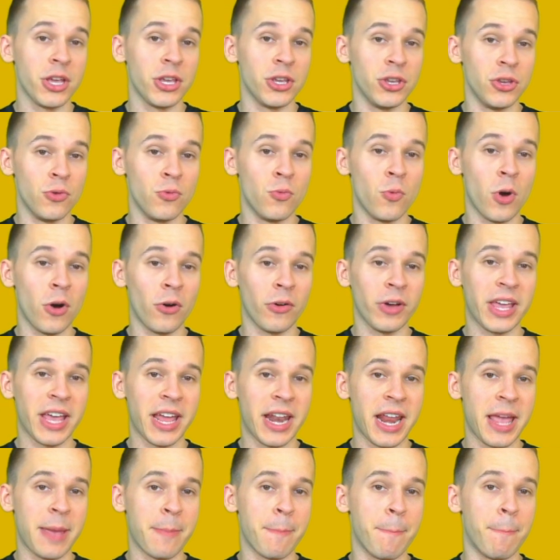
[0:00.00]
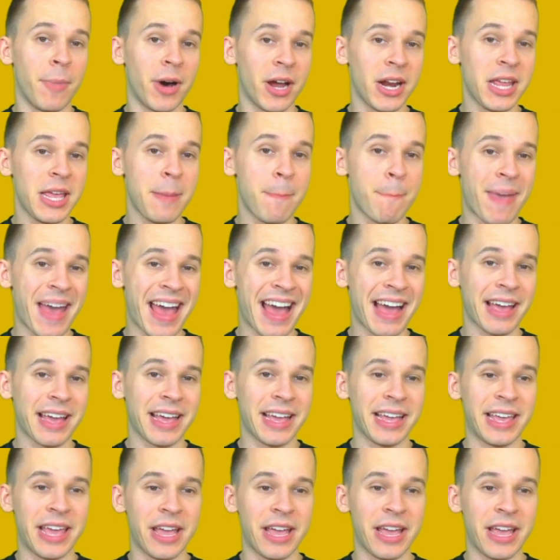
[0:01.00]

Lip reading: You will get a money-back